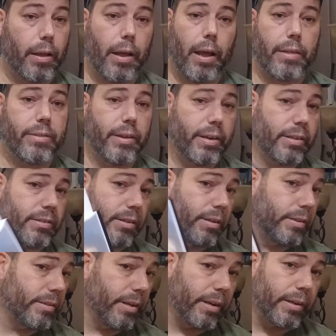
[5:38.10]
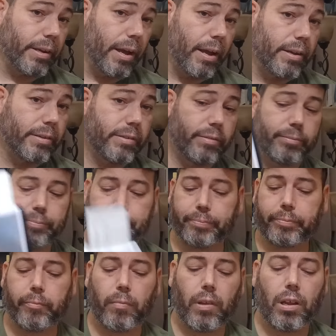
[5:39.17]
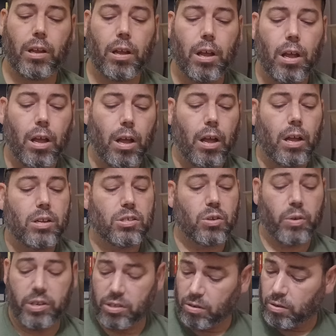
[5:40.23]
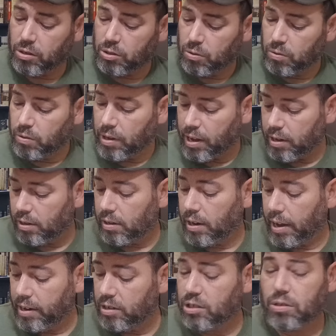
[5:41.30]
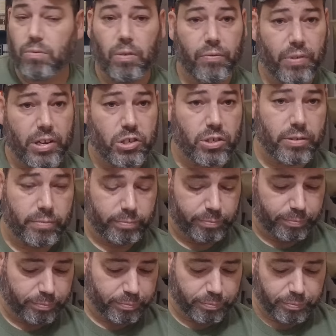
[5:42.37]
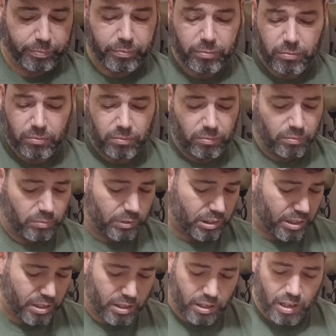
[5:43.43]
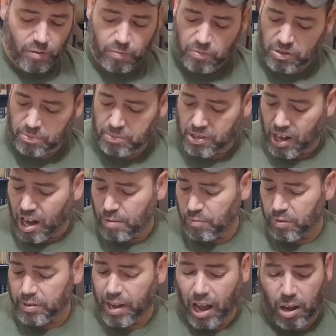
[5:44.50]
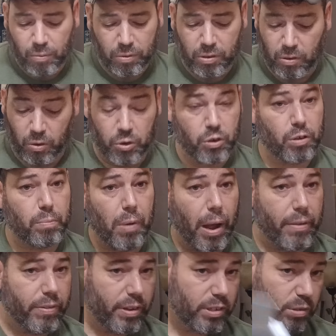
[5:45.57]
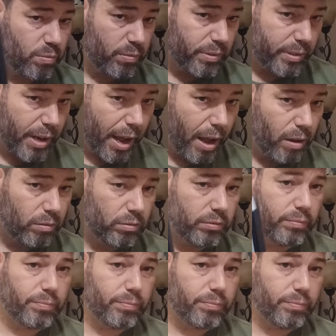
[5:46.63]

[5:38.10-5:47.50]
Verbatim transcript: I think it's a good thing, guys. So he's going to do that latest revision. Give him some time on that one, or you can buy this one now.